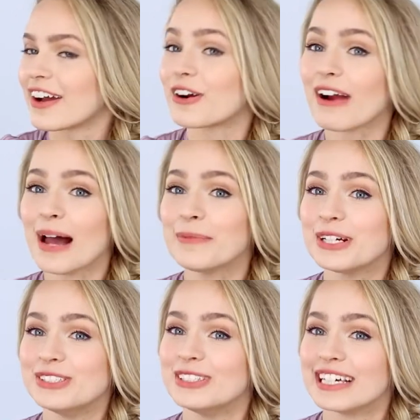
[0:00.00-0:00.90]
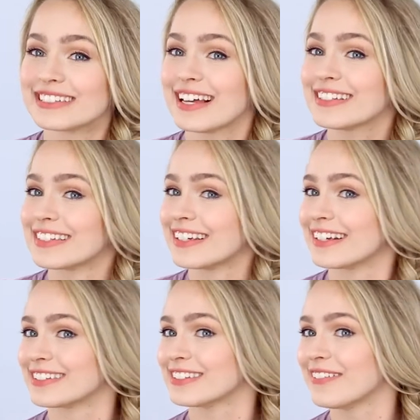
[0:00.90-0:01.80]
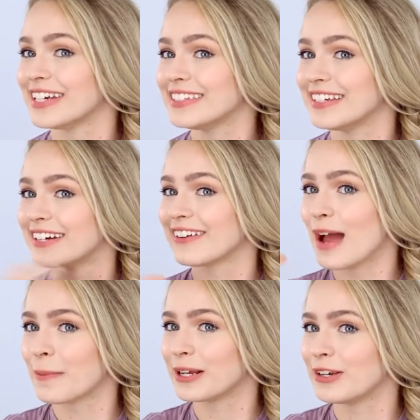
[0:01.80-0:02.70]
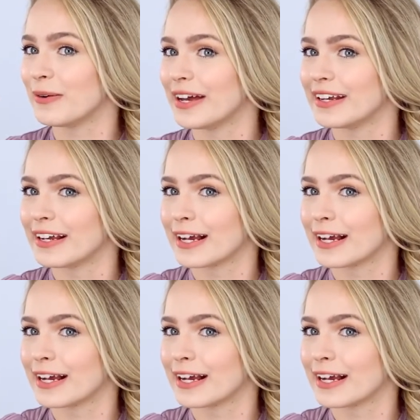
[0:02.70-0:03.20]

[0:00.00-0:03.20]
A crab could do this, that's it. It's so easy, a crab could do it.